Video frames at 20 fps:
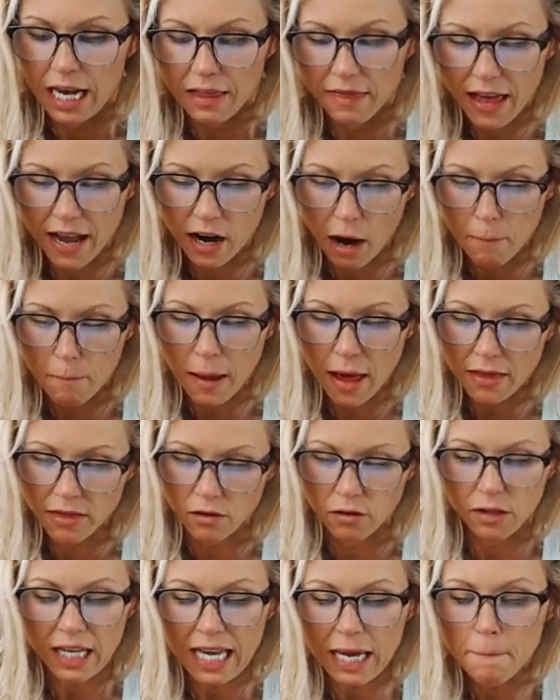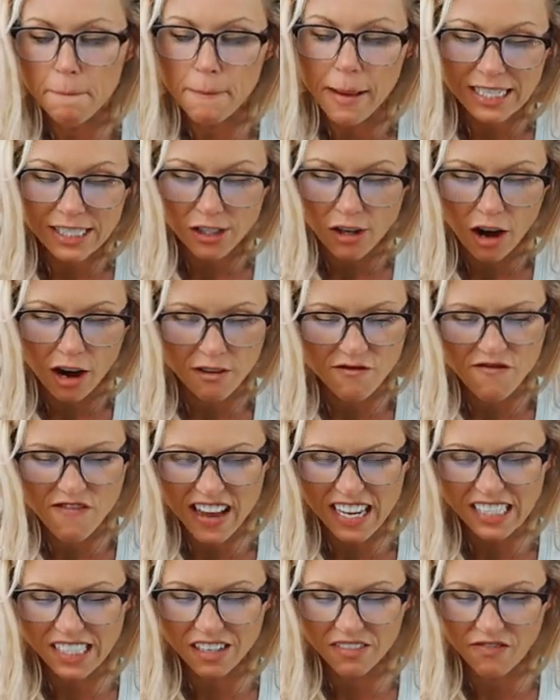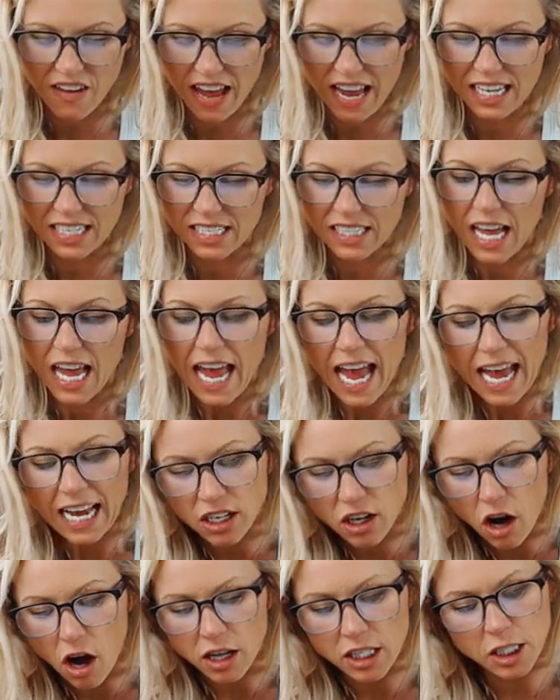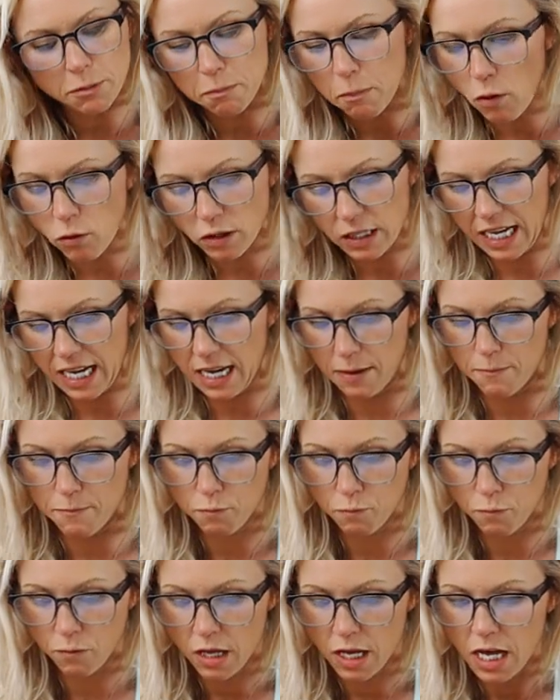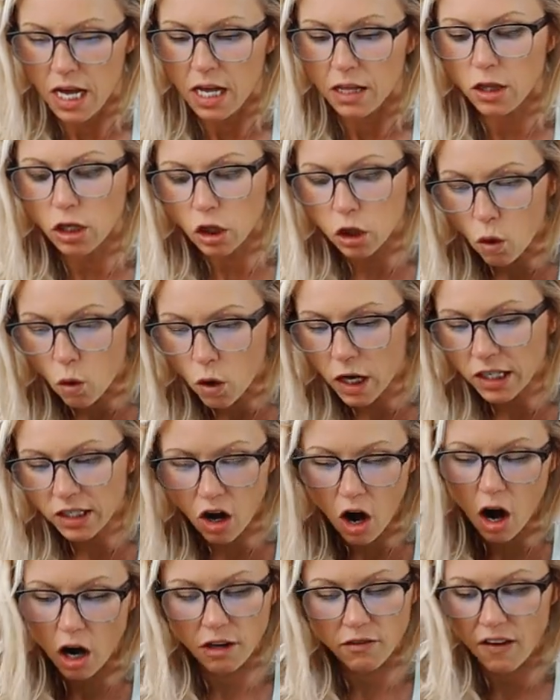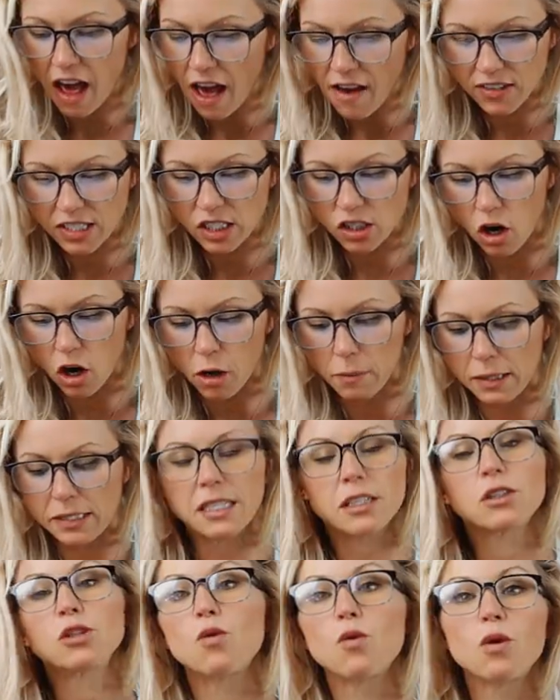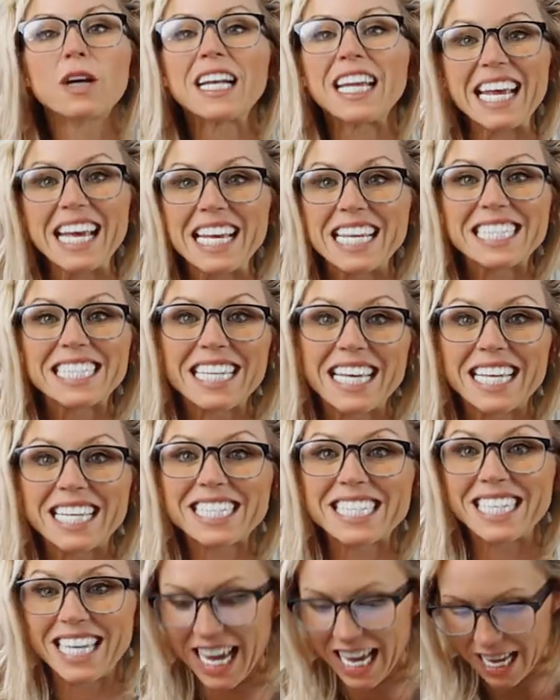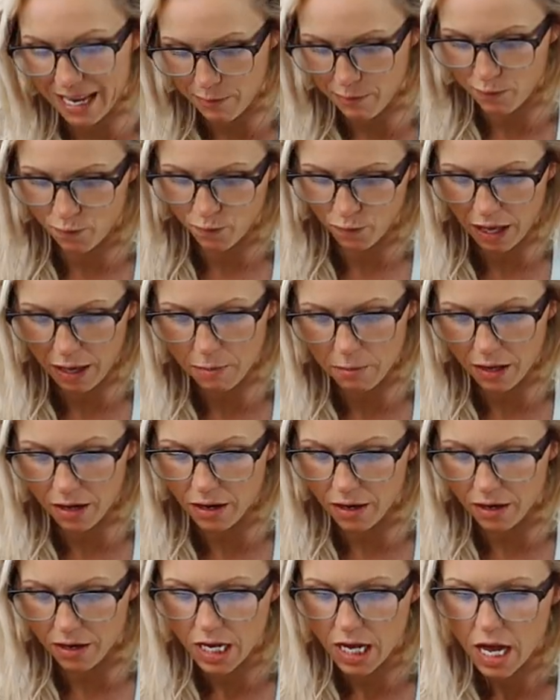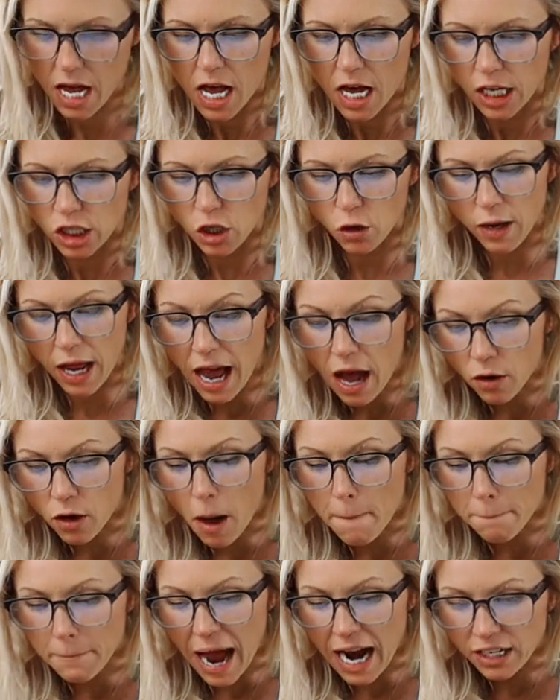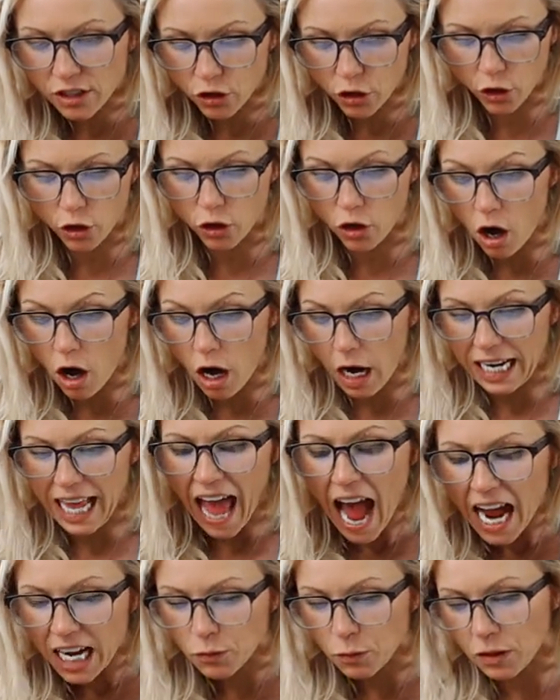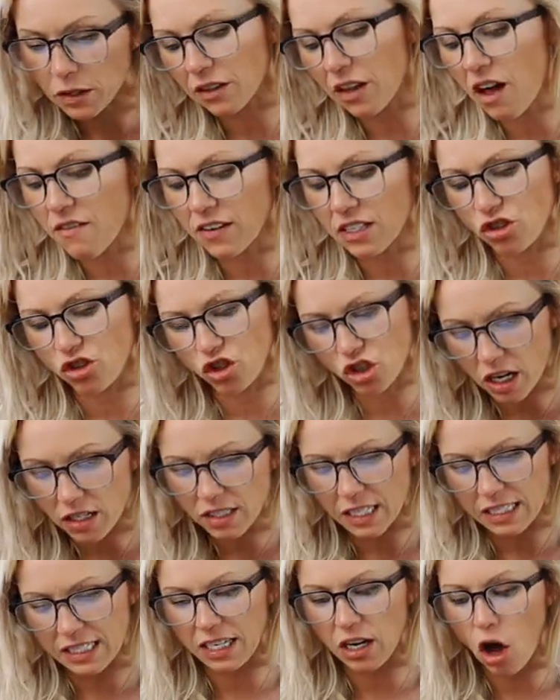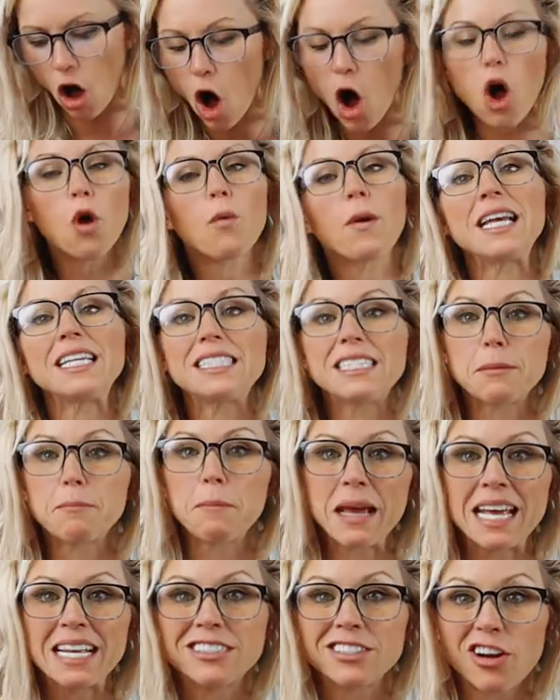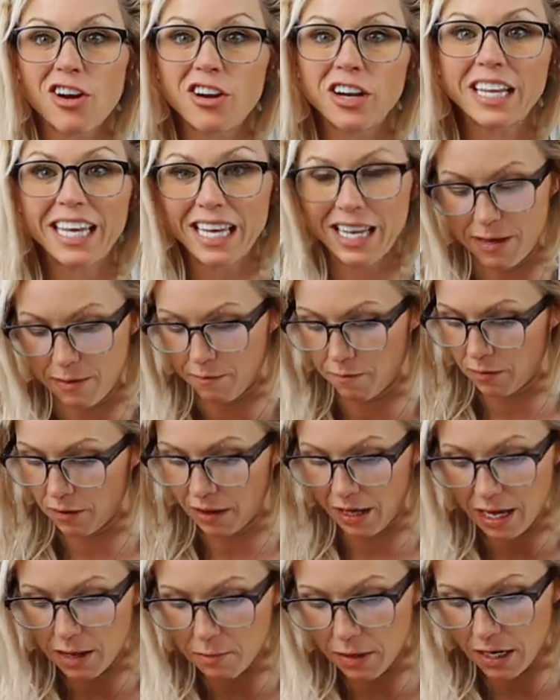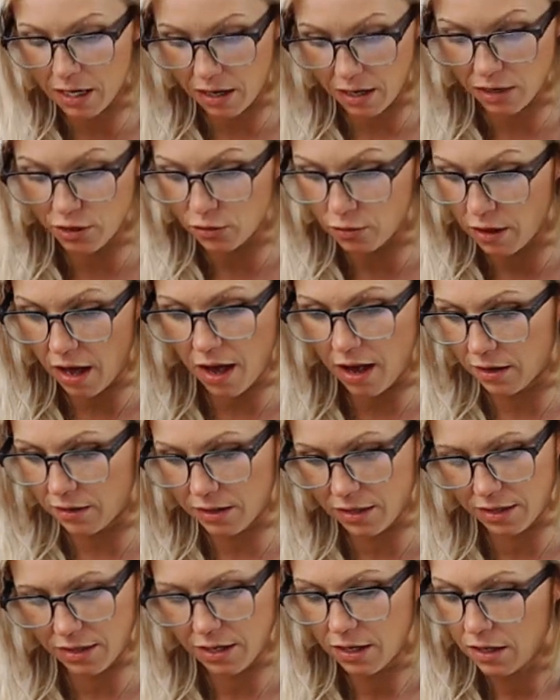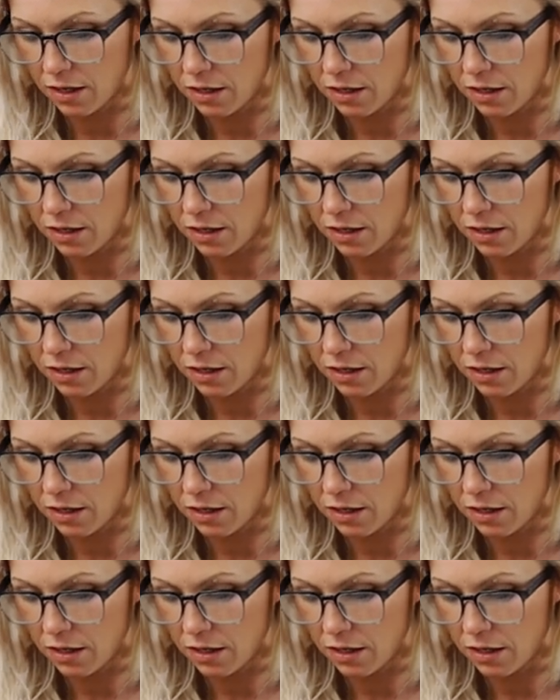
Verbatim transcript: There at Bethel, he met God face to face, and God spoke to him. The Lord God of heaven's armies, the Lord is his name. Amen. So now come back to your God. Act with love and justice and always depend on him. Amen. I do that.